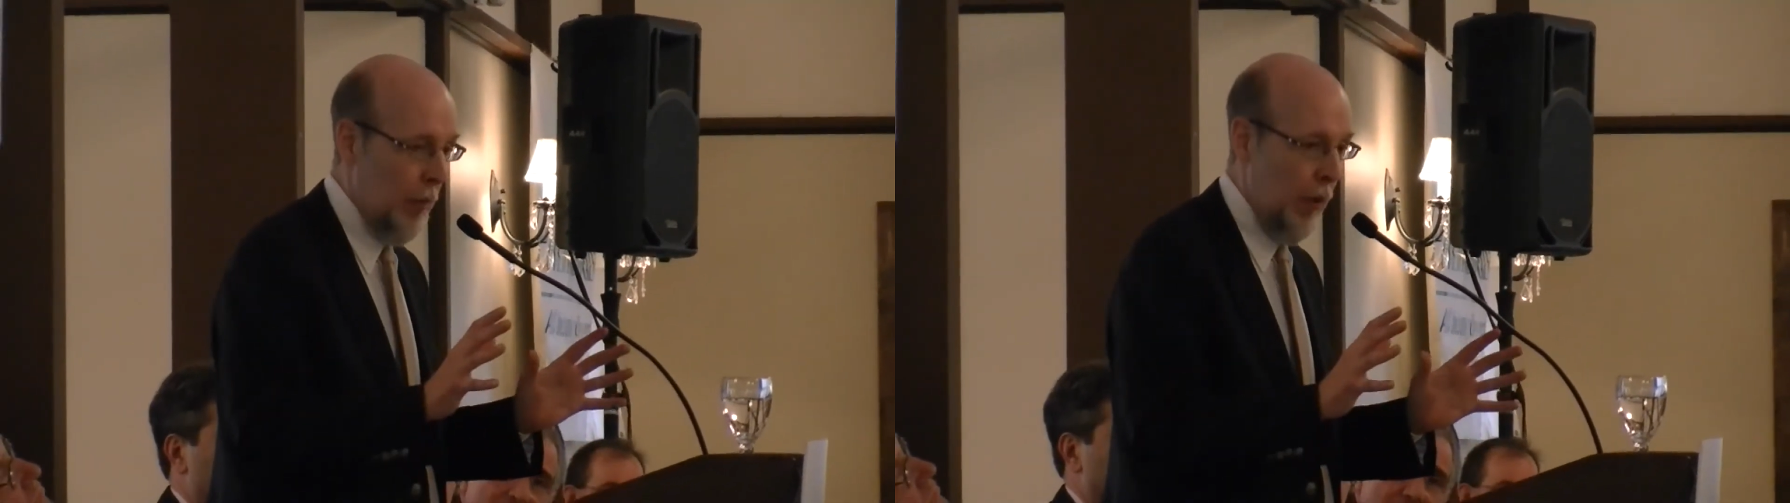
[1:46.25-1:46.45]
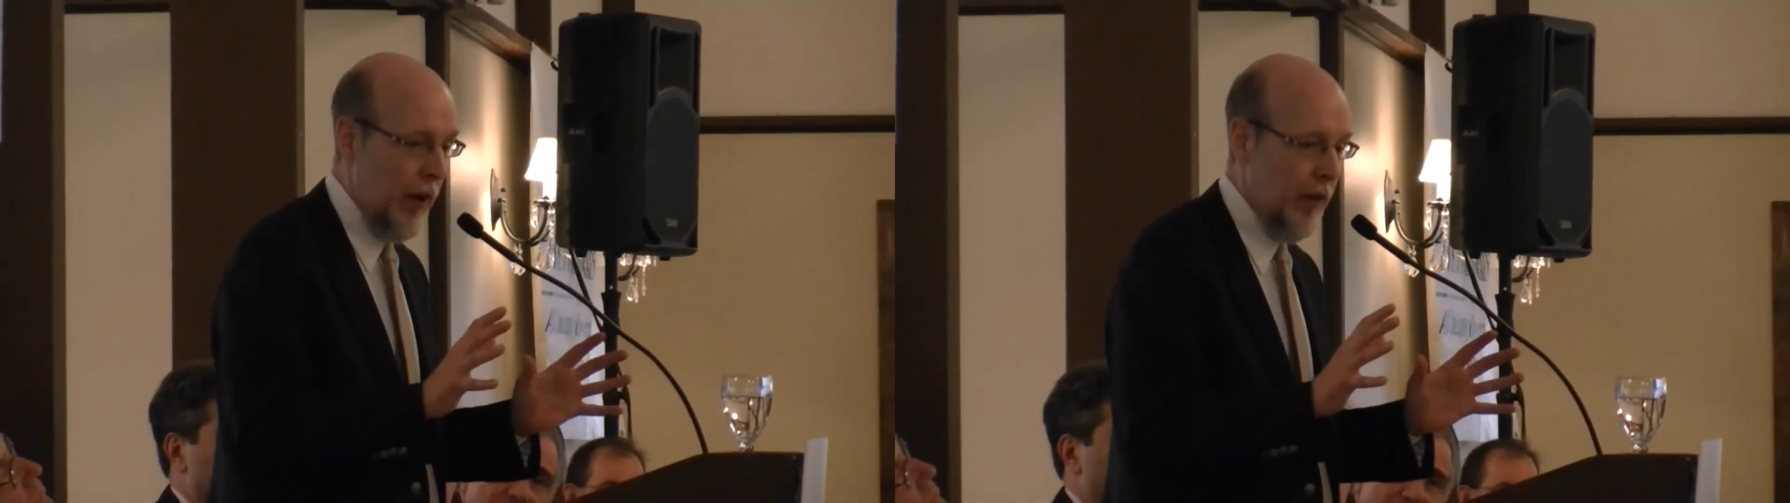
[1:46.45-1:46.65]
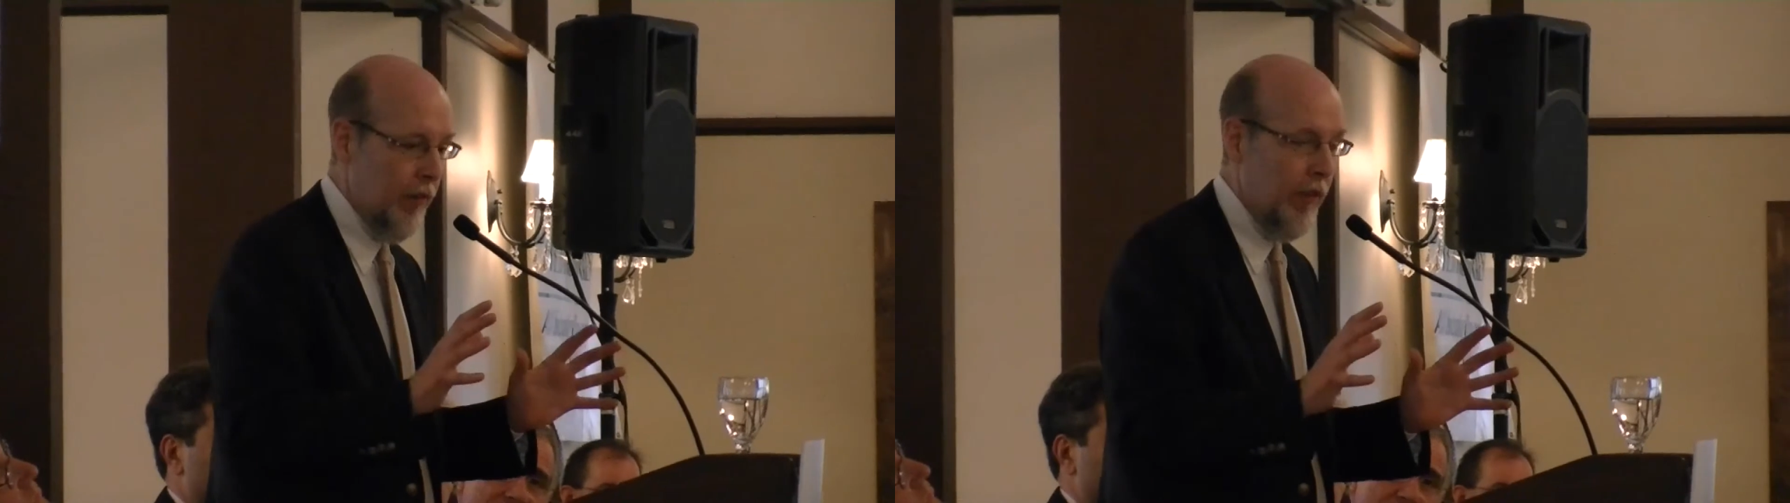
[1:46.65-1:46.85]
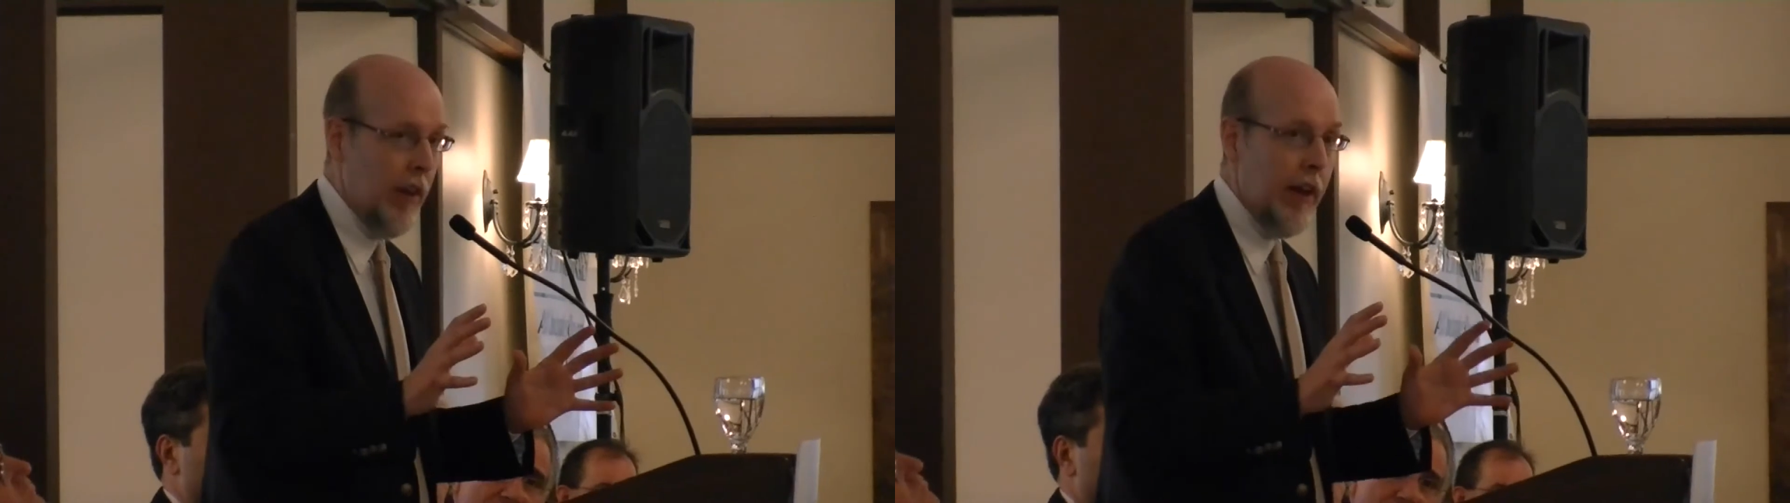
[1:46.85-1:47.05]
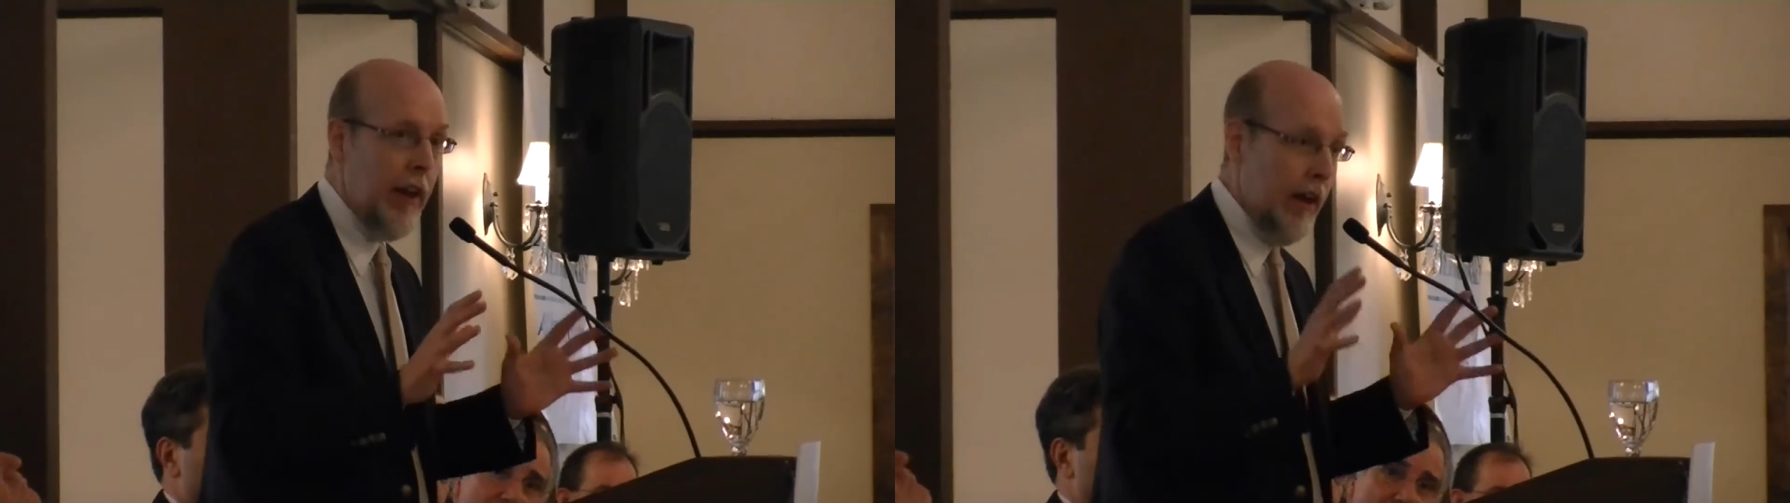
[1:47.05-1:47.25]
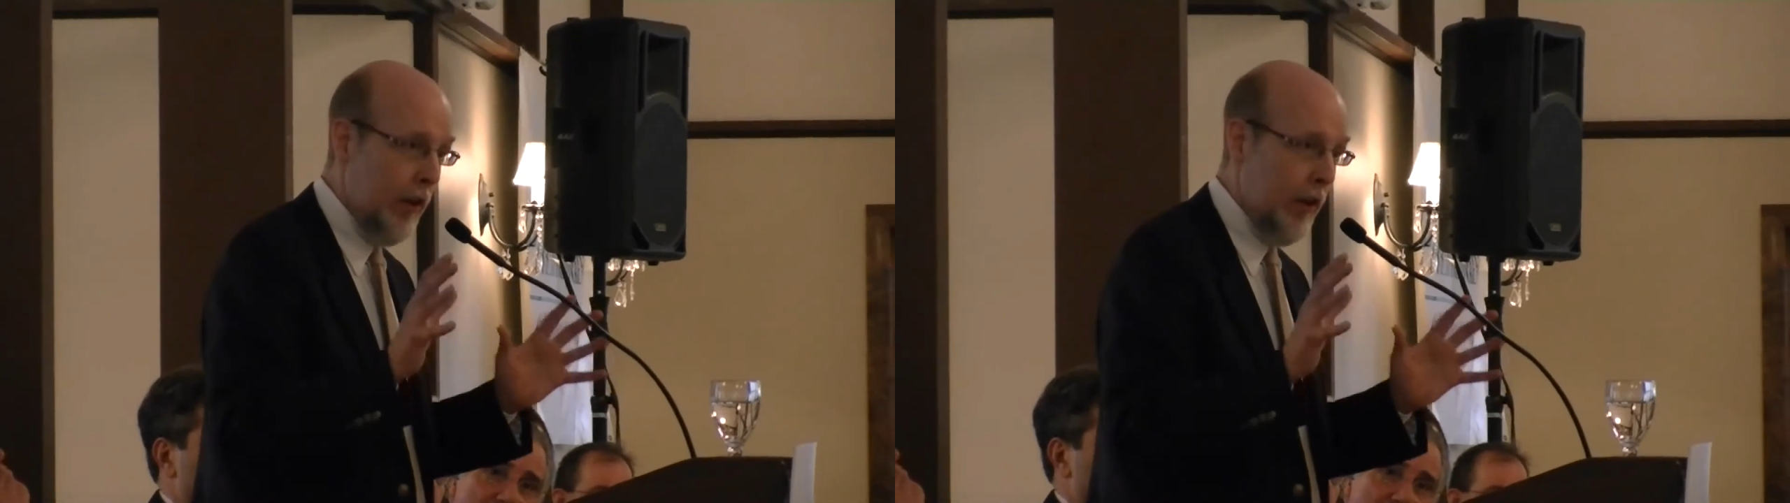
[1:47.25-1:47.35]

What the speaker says: the point of feeling,